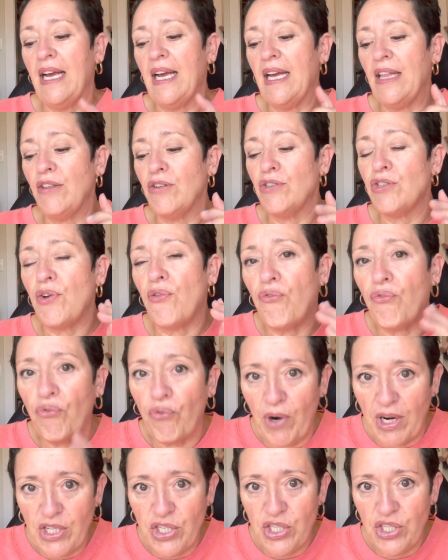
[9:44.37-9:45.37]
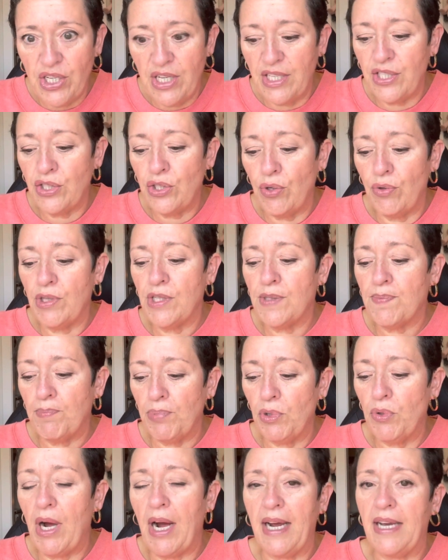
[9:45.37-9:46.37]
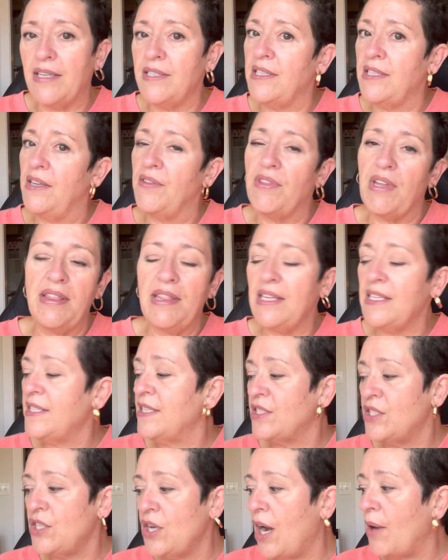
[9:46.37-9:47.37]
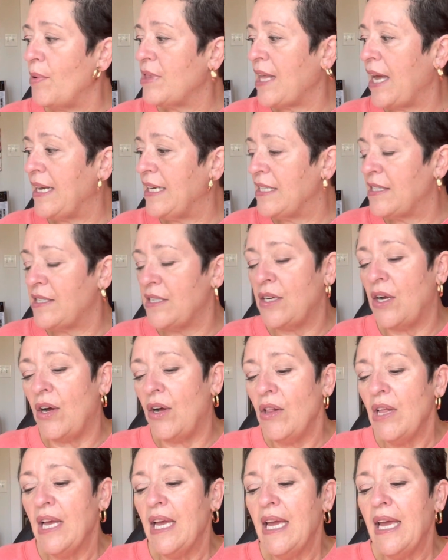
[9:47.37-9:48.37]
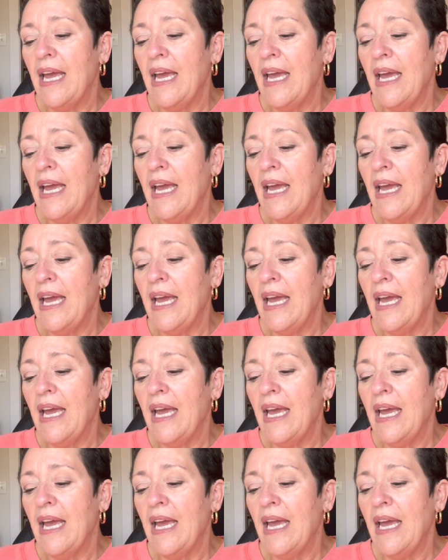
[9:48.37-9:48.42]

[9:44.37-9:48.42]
There's a freshness to this Blue Hyacinth, and this is not what that is at all.